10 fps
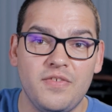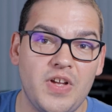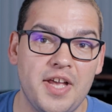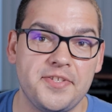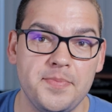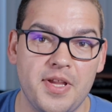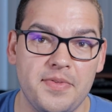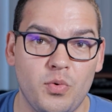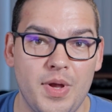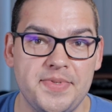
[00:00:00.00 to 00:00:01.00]
of costumes on
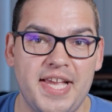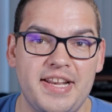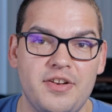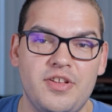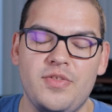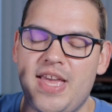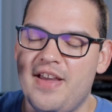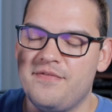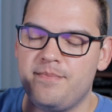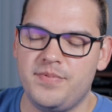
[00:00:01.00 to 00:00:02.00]
their website, and I know they
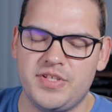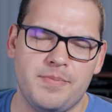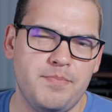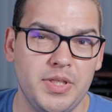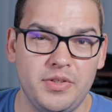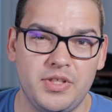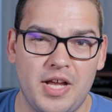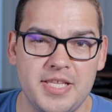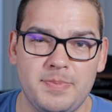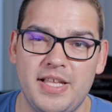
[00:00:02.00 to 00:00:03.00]
have some build
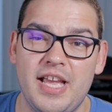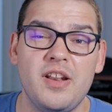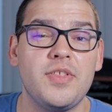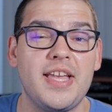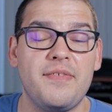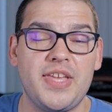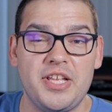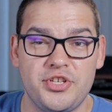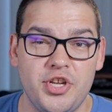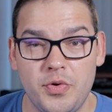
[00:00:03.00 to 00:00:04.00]
cosplay. I know they have
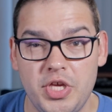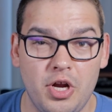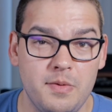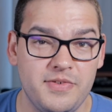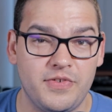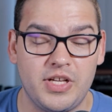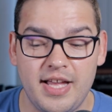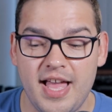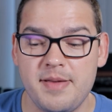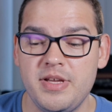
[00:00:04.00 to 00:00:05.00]
Kachidoki arms for
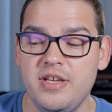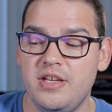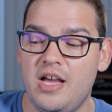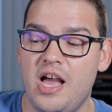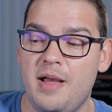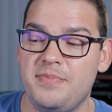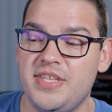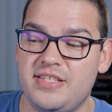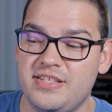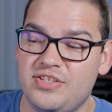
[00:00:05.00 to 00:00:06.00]
Gaim.
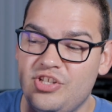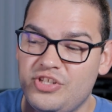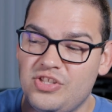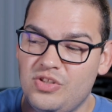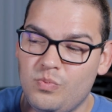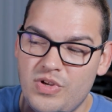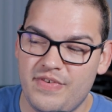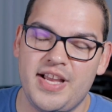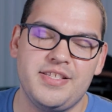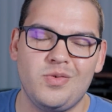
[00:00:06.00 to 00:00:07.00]
This is just, the
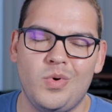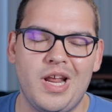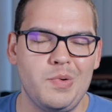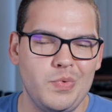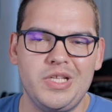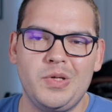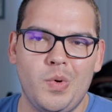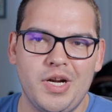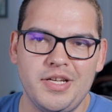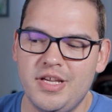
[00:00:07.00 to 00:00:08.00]
Revice is the one I really
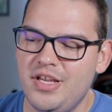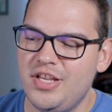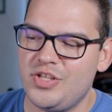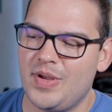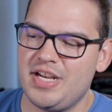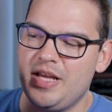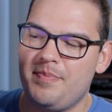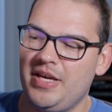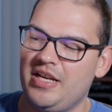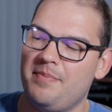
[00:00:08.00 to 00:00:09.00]
wanted, so I ended up
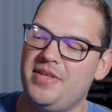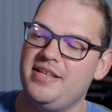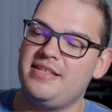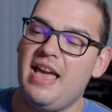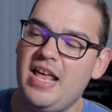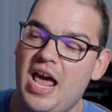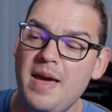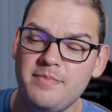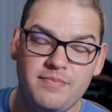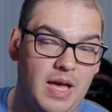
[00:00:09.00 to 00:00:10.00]
picking up this, and
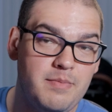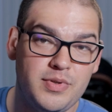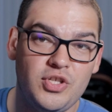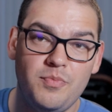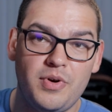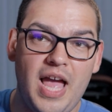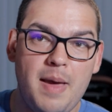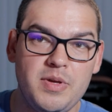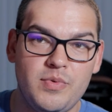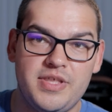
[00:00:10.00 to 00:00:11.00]
I'm super
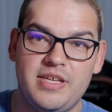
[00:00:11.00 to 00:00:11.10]
happy with